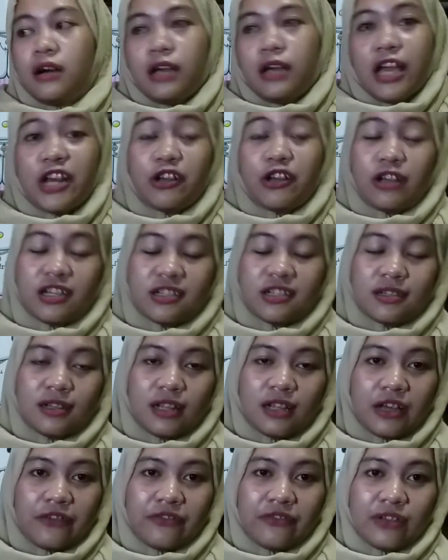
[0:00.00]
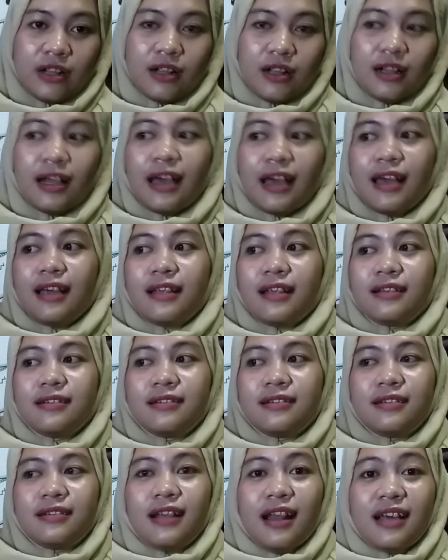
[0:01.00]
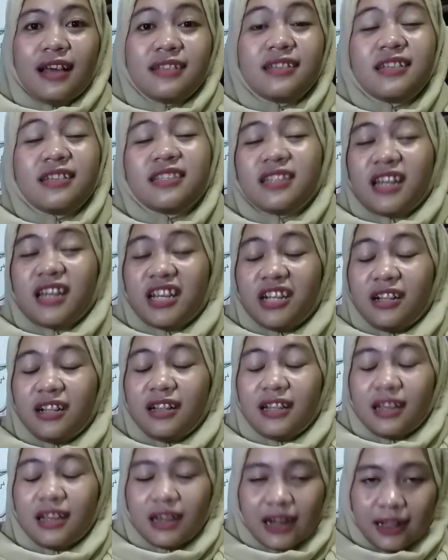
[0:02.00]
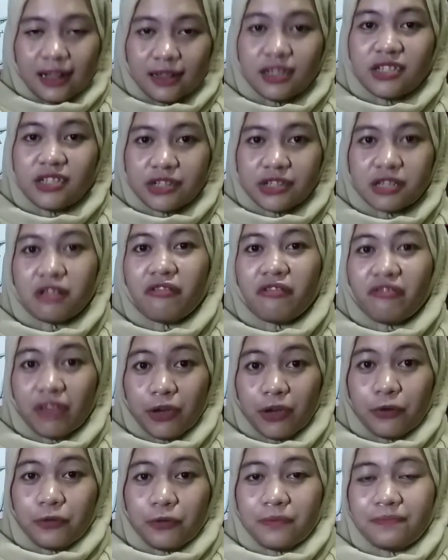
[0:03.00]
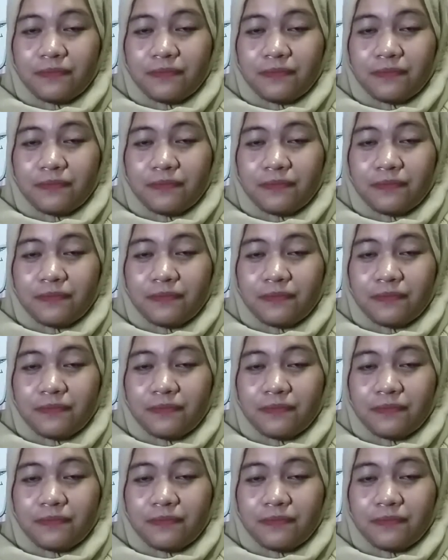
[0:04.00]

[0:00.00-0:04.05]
educational level, and the last is religious view.